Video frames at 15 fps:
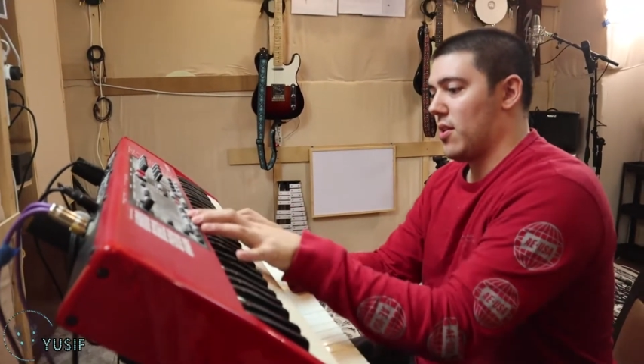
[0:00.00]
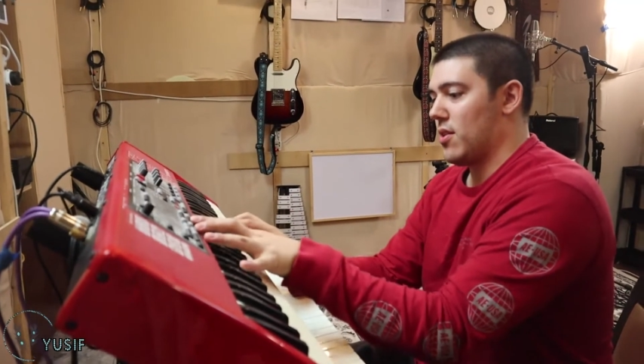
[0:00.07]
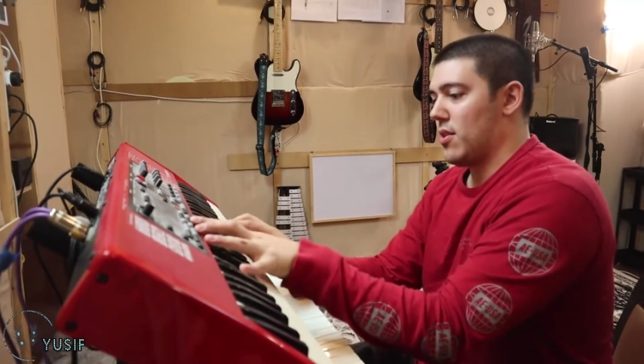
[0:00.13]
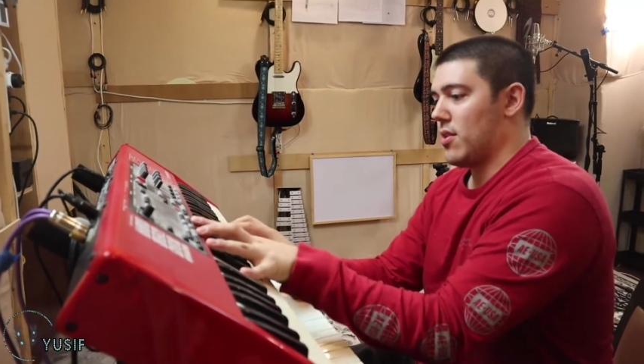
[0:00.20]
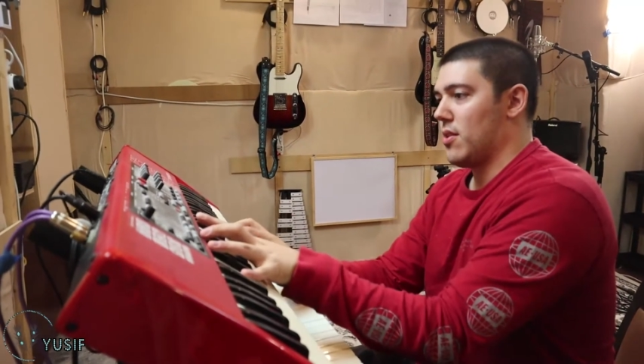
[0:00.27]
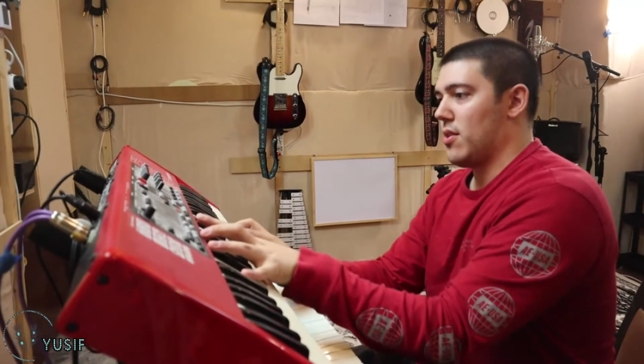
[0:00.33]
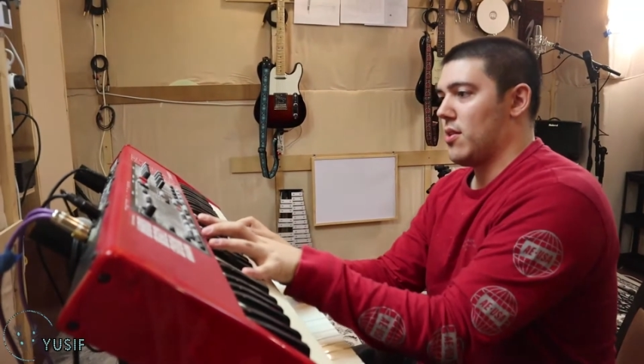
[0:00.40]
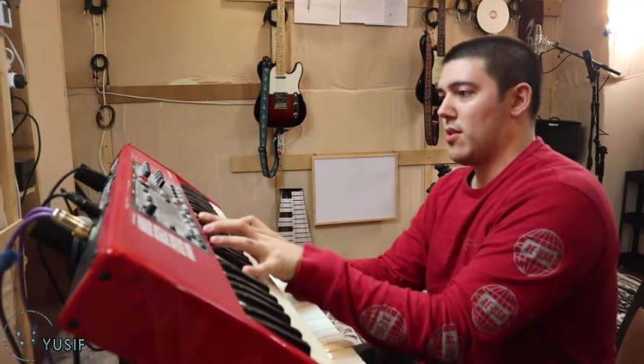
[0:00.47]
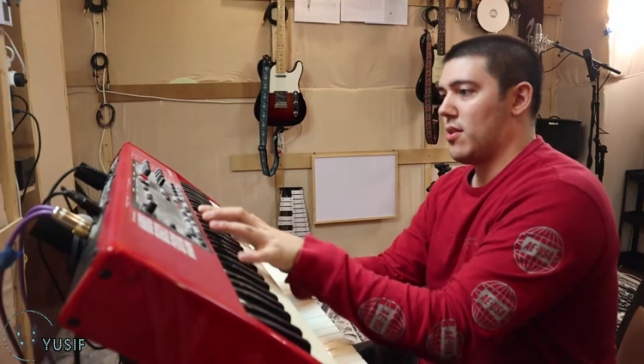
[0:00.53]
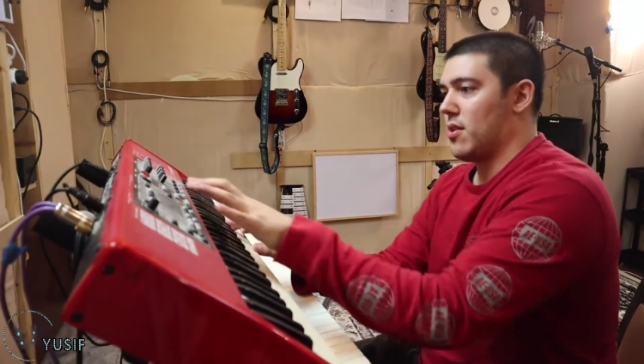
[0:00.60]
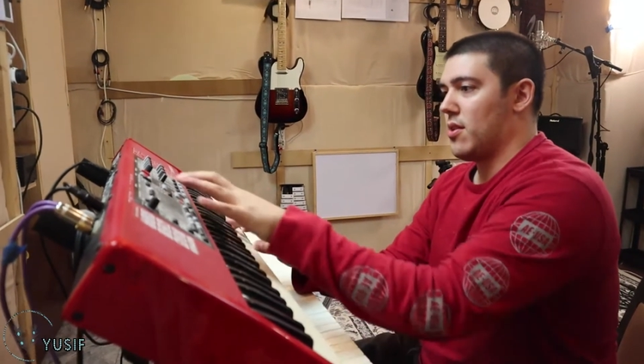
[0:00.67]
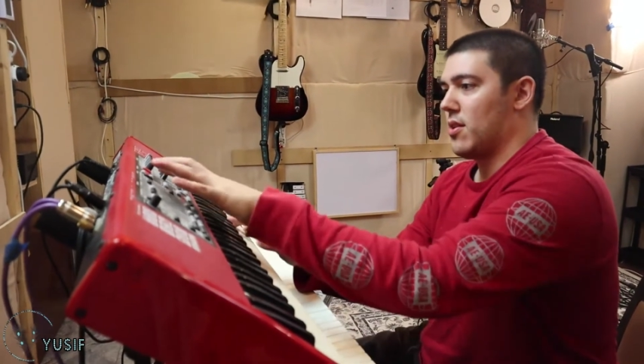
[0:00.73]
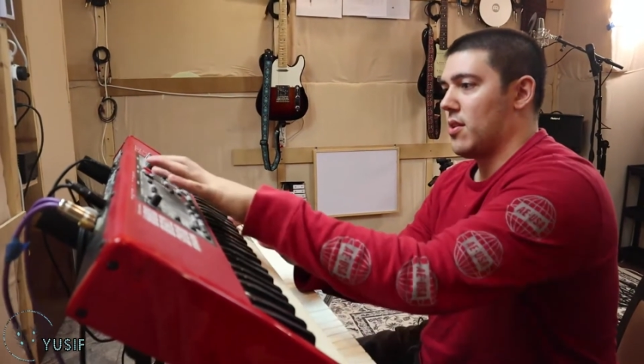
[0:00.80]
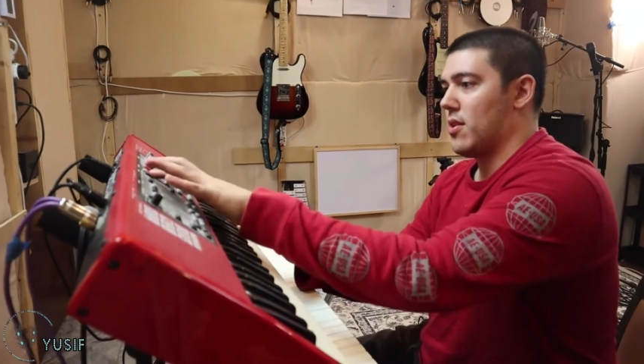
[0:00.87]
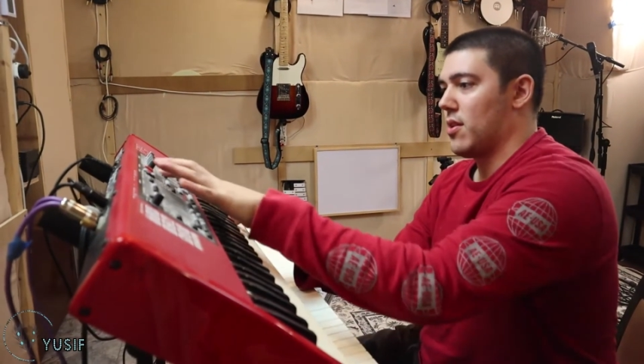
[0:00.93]

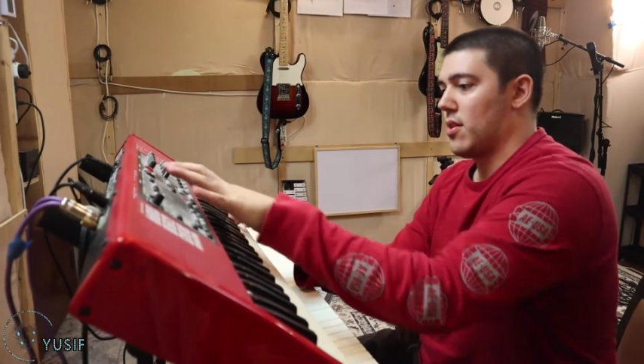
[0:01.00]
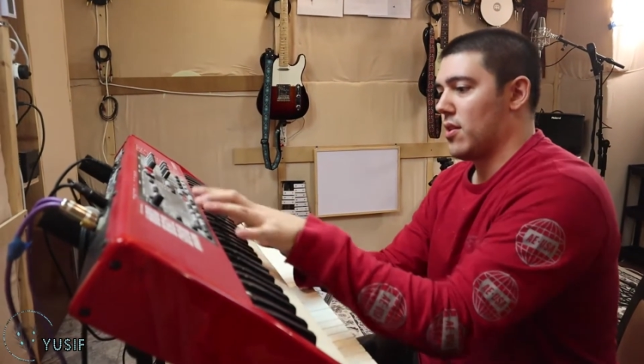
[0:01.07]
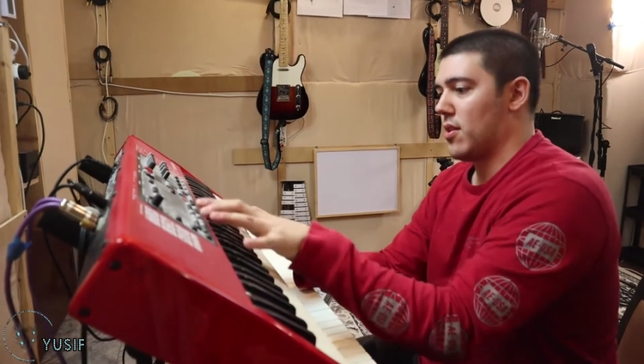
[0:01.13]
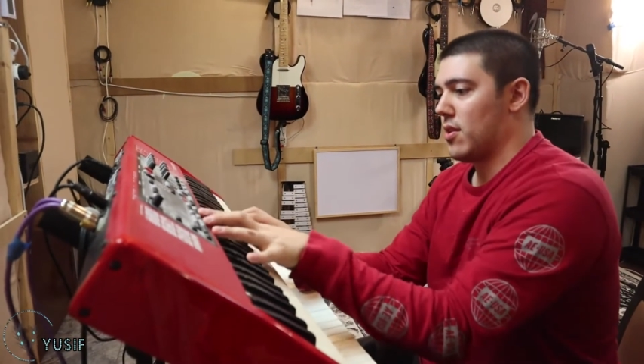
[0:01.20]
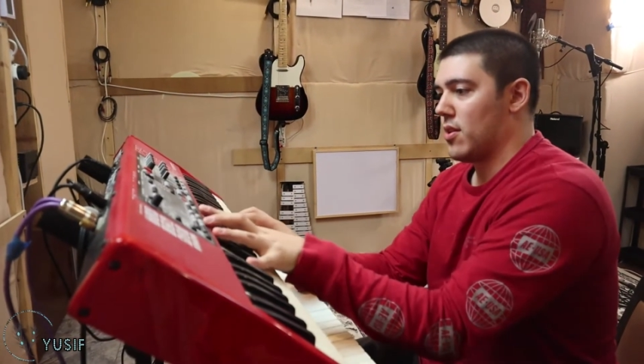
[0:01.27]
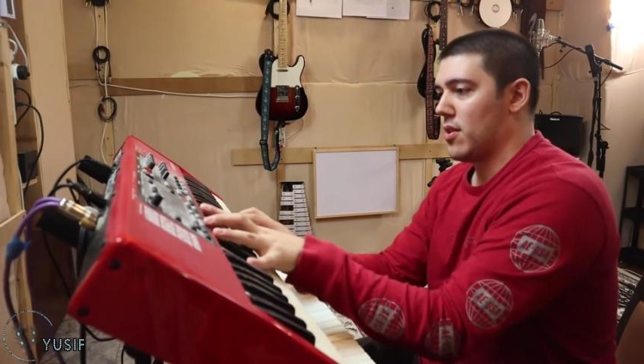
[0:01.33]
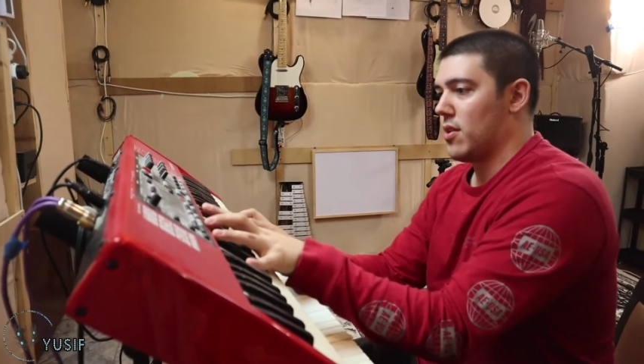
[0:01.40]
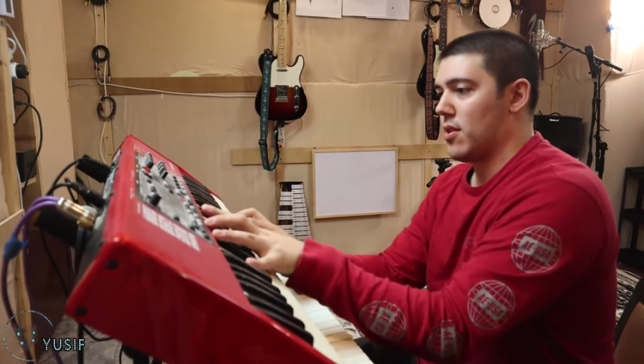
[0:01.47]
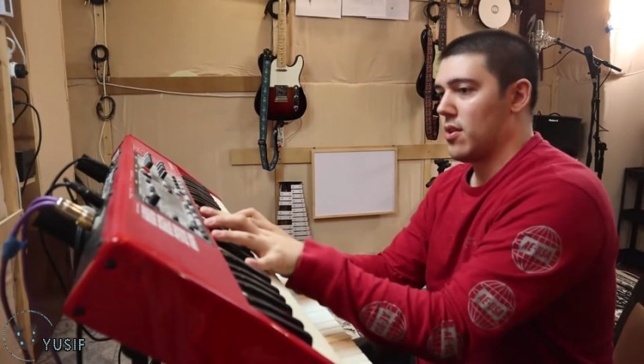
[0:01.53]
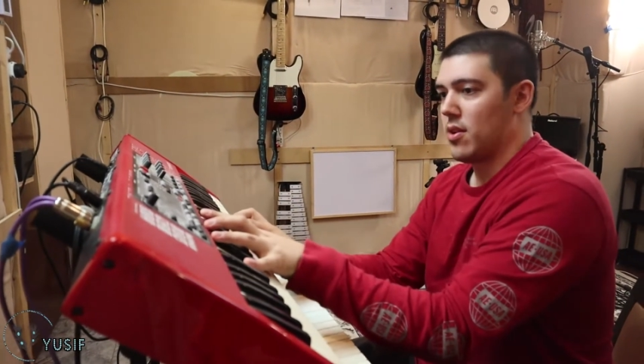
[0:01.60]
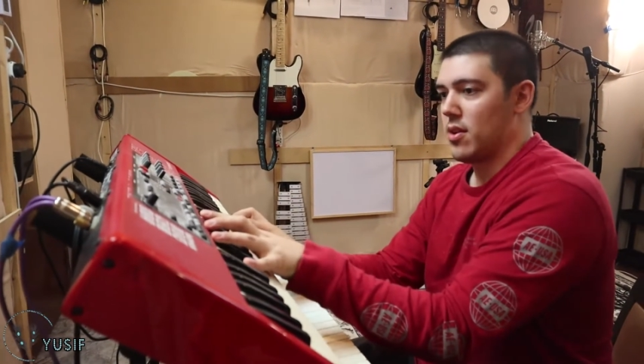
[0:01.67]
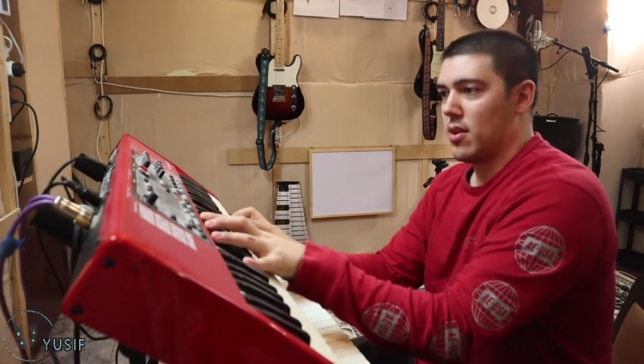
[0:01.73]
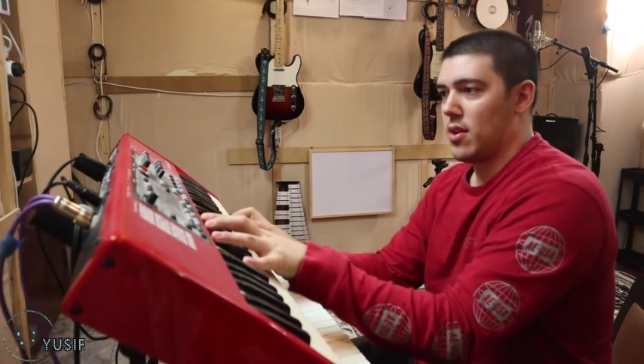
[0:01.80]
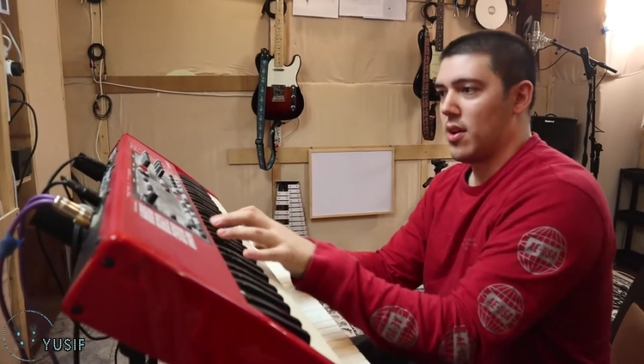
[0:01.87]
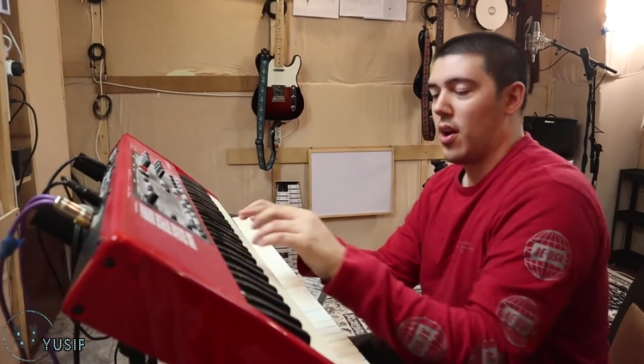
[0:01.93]

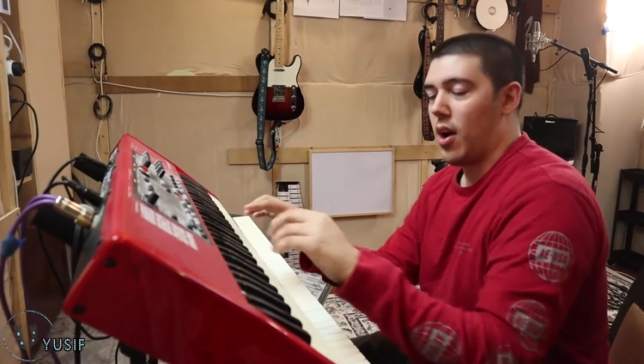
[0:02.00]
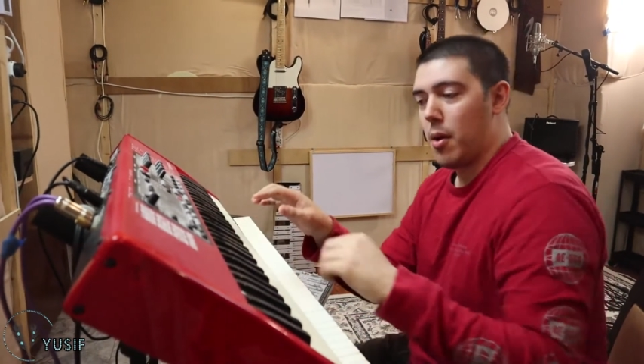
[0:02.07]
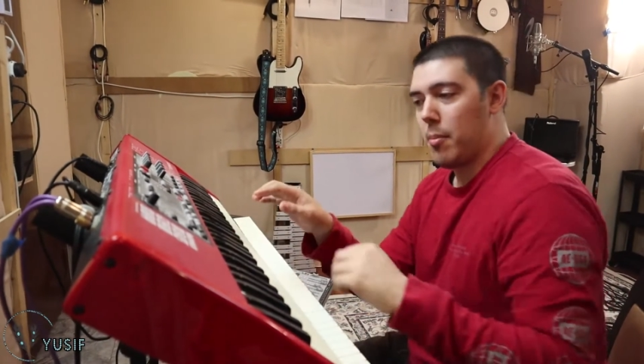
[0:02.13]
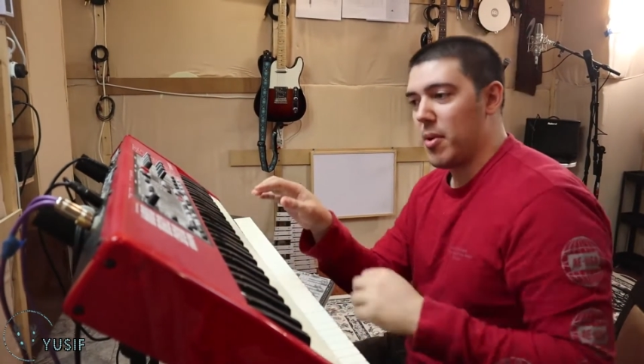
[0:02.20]
are